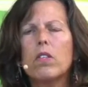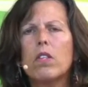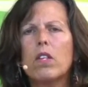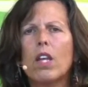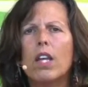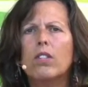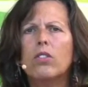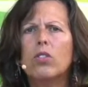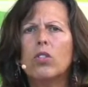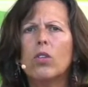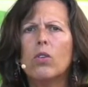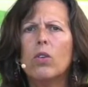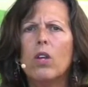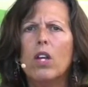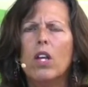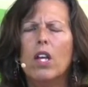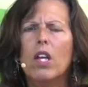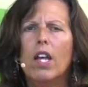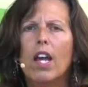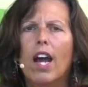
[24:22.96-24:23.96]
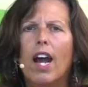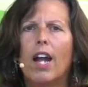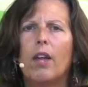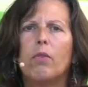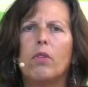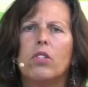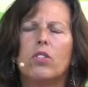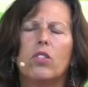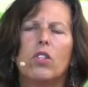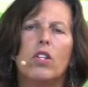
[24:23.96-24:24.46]
And so I
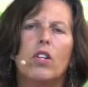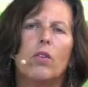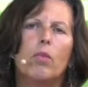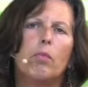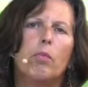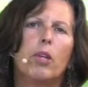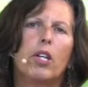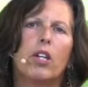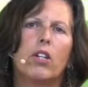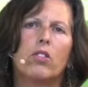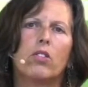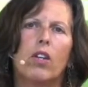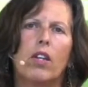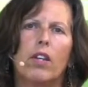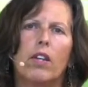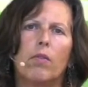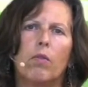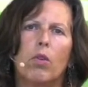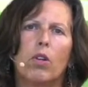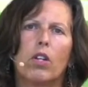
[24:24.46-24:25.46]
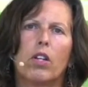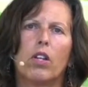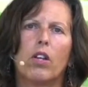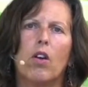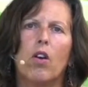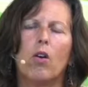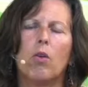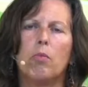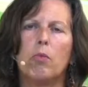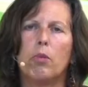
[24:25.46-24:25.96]
was, you know, because I work at
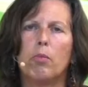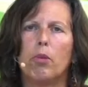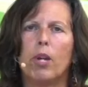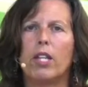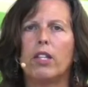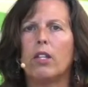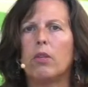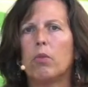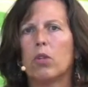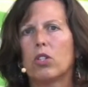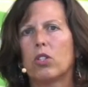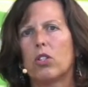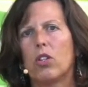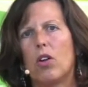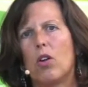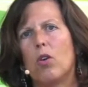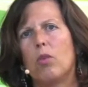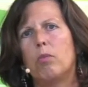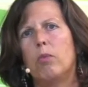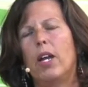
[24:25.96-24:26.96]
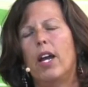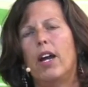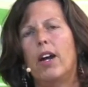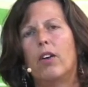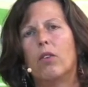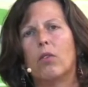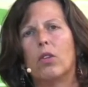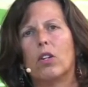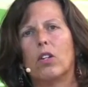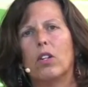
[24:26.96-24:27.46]
home and Brenly works at home
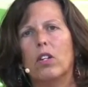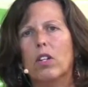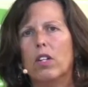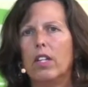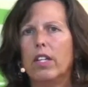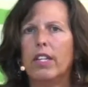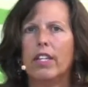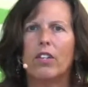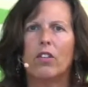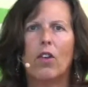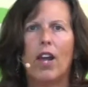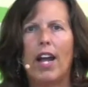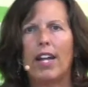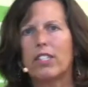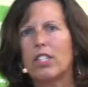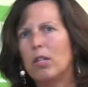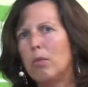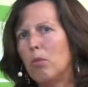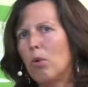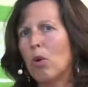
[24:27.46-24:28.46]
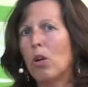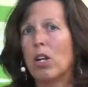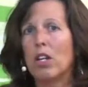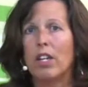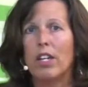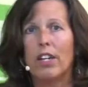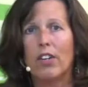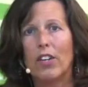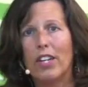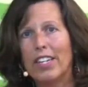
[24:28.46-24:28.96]
now, we're interacting more and
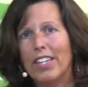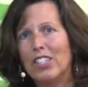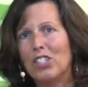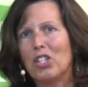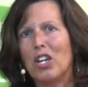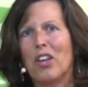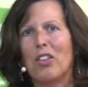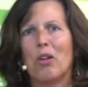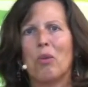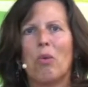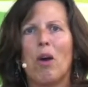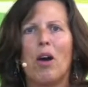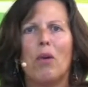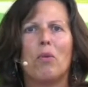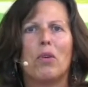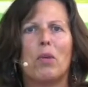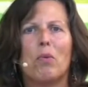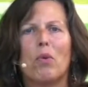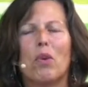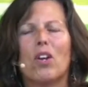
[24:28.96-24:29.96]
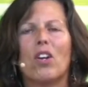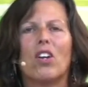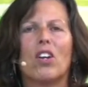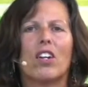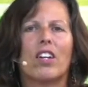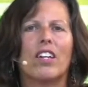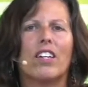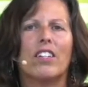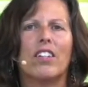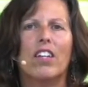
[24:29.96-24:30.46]
hearing each other while we
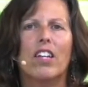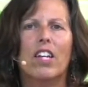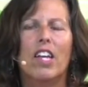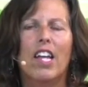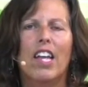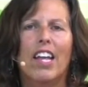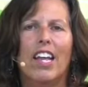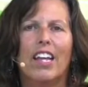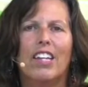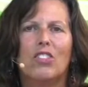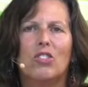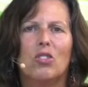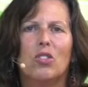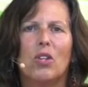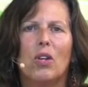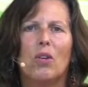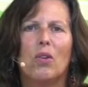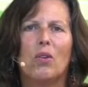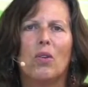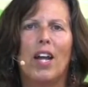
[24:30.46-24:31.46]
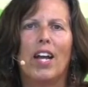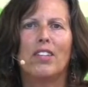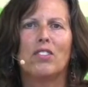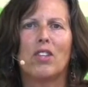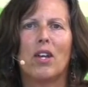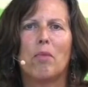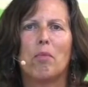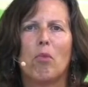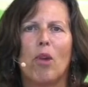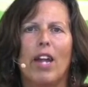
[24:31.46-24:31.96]
work. And so as
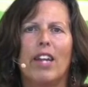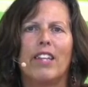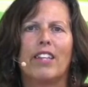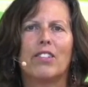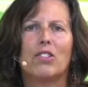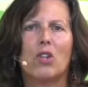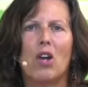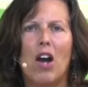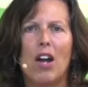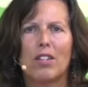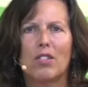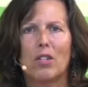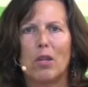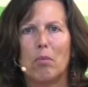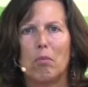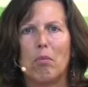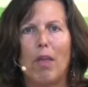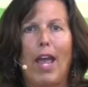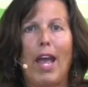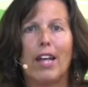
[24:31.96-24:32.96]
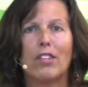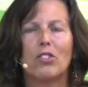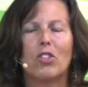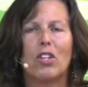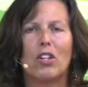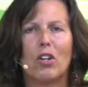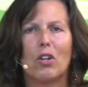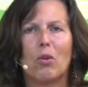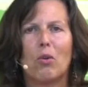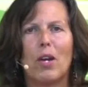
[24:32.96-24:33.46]
I'm writing talks, I'm
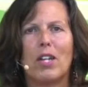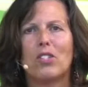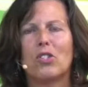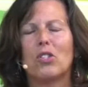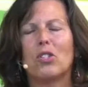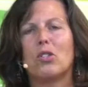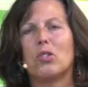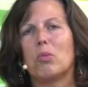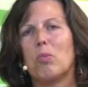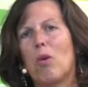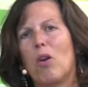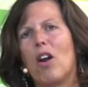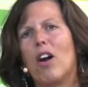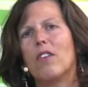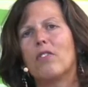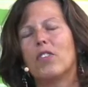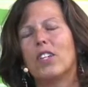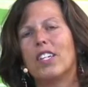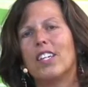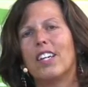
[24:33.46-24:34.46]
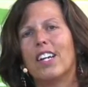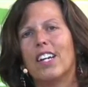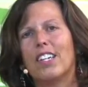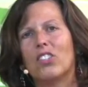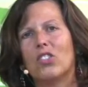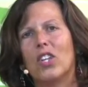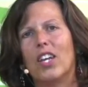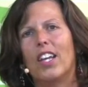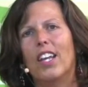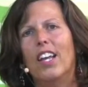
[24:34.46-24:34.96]
asking her questions more often. And I
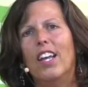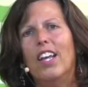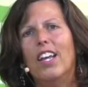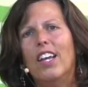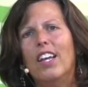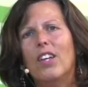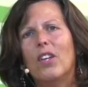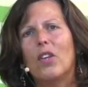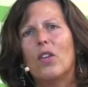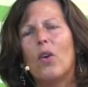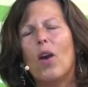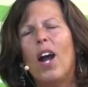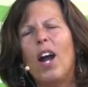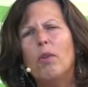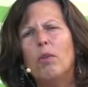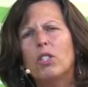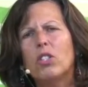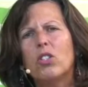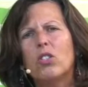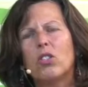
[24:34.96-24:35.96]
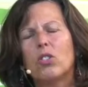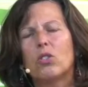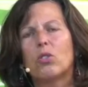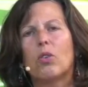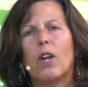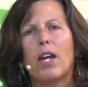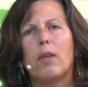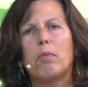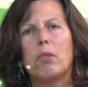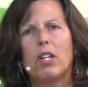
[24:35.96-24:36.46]
said, you know, how would you
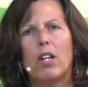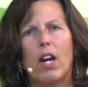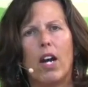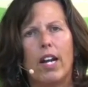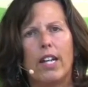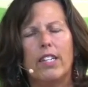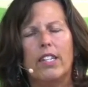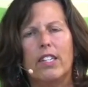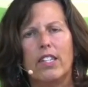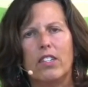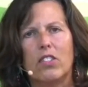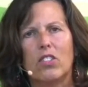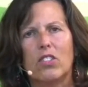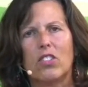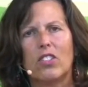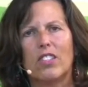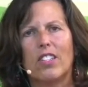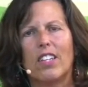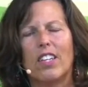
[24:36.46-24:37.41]
describe kindness?